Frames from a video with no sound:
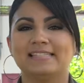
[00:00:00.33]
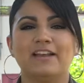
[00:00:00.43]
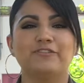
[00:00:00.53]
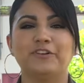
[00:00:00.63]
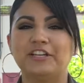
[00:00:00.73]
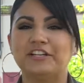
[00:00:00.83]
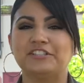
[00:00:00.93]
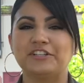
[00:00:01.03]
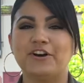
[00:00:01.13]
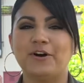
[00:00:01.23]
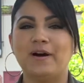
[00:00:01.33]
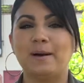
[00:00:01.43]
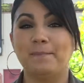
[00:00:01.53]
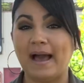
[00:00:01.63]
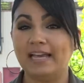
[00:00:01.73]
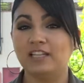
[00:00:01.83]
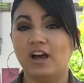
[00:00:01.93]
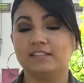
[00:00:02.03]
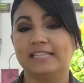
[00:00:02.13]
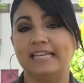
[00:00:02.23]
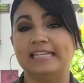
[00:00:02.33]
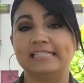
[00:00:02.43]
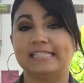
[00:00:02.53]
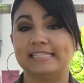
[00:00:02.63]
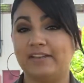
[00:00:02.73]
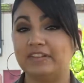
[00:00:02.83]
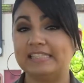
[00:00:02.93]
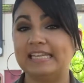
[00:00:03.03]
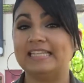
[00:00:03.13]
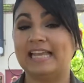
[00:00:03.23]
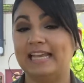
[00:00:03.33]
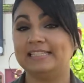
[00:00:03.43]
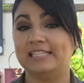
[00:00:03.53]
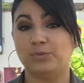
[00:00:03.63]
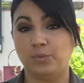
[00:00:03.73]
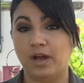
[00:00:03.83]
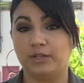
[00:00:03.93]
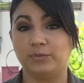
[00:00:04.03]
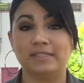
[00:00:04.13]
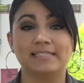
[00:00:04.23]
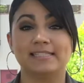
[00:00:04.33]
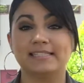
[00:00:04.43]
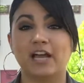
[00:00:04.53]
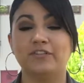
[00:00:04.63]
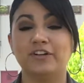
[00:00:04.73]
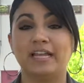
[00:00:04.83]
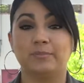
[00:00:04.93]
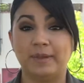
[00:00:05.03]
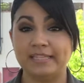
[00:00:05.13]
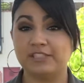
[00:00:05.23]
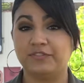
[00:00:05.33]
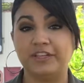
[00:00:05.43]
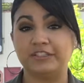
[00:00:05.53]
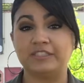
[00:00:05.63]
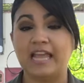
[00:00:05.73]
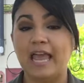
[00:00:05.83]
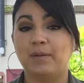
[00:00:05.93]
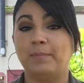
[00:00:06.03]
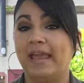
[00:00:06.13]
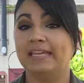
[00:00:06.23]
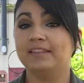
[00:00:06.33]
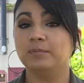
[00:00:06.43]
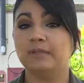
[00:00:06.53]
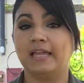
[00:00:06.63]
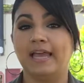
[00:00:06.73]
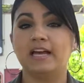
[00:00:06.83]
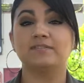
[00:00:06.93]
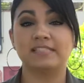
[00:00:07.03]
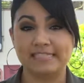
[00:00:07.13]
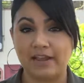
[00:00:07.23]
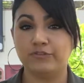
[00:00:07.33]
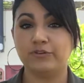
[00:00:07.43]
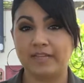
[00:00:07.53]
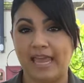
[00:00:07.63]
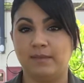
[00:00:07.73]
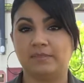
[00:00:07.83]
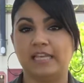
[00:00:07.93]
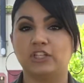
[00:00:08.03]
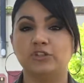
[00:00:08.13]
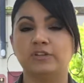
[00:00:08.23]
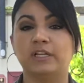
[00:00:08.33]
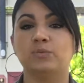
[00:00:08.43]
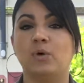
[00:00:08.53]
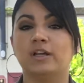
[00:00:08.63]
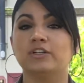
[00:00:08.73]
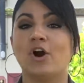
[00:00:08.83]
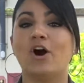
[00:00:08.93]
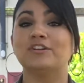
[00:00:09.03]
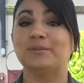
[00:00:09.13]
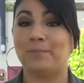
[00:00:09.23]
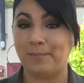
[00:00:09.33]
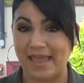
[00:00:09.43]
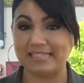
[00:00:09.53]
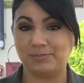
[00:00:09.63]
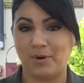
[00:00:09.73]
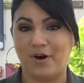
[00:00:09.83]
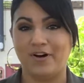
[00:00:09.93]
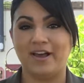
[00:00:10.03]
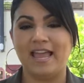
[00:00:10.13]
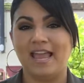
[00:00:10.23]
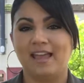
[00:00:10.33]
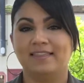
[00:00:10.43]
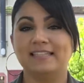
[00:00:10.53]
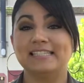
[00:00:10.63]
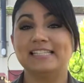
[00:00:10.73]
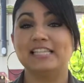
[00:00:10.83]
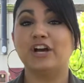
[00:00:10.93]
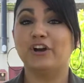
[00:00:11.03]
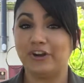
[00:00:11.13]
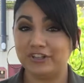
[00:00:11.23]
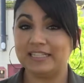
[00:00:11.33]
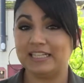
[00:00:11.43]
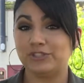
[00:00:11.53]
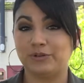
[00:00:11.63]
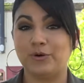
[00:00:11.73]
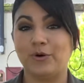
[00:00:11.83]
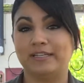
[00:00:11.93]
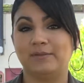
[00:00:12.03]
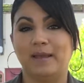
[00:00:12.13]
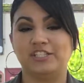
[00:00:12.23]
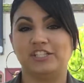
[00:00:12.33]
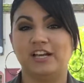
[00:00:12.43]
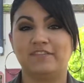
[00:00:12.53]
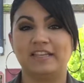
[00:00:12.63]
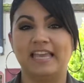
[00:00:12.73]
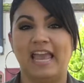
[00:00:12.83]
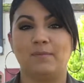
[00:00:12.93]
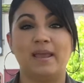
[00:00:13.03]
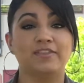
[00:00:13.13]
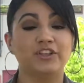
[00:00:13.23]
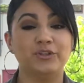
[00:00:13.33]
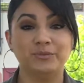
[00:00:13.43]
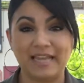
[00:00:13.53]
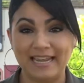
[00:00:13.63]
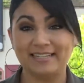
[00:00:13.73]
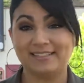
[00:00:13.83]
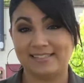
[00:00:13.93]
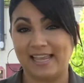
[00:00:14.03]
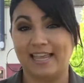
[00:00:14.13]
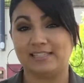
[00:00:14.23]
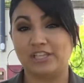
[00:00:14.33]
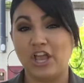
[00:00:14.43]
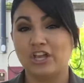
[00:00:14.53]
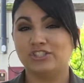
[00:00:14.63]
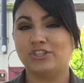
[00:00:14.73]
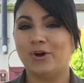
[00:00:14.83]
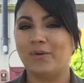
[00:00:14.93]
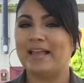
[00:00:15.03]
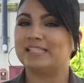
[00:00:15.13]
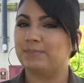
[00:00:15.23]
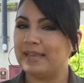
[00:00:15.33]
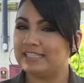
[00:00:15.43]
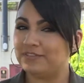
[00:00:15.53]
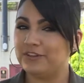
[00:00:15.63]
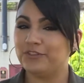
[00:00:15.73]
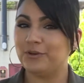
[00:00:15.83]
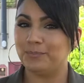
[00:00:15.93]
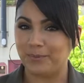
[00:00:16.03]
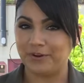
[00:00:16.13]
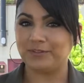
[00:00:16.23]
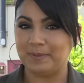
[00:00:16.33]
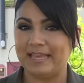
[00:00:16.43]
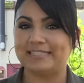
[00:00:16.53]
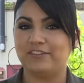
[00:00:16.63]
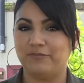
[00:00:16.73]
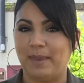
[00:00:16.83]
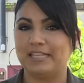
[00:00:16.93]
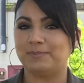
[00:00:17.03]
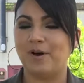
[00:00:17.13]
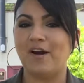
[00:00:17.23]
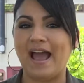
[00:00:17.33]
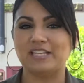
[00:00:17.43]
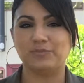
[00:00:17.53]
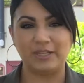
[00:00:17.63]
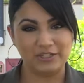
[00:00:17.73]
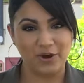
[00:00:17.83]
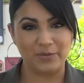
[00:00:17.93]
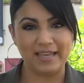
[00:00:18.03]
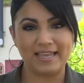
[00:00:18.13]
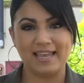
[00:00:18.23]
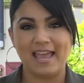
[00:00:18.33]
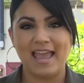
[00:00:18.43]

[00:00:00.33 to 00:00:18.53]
Several years ago, a bylaw dating to 1791 was discovered in Pittsfield banning the play of several games, including one called baseball. This is the earliest recorded mention of the game in the United States. So, is Pittsfield the birthplace of baseball as we know it?